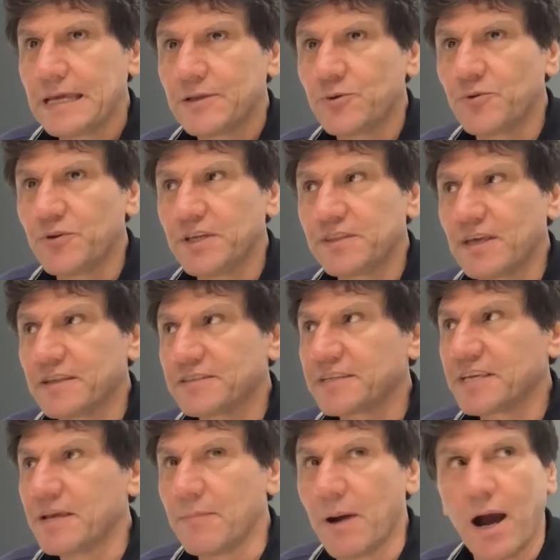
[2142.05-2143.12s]
You need the
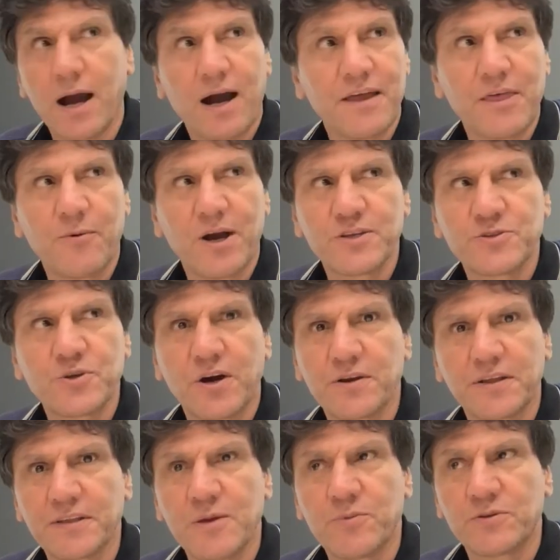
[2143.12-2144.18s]
schema, otherwise you are
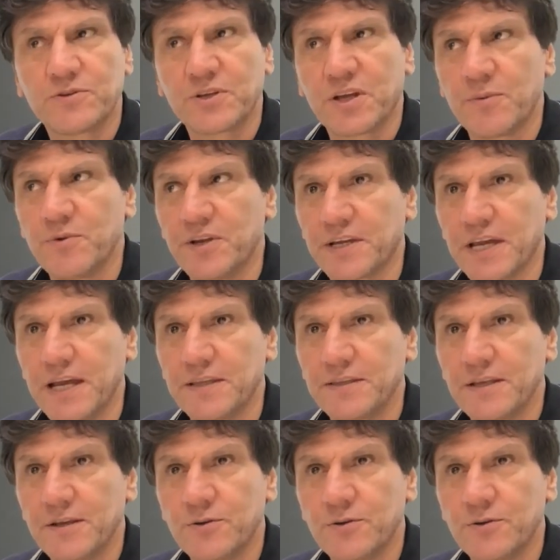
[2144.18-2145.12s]
not able to communicate.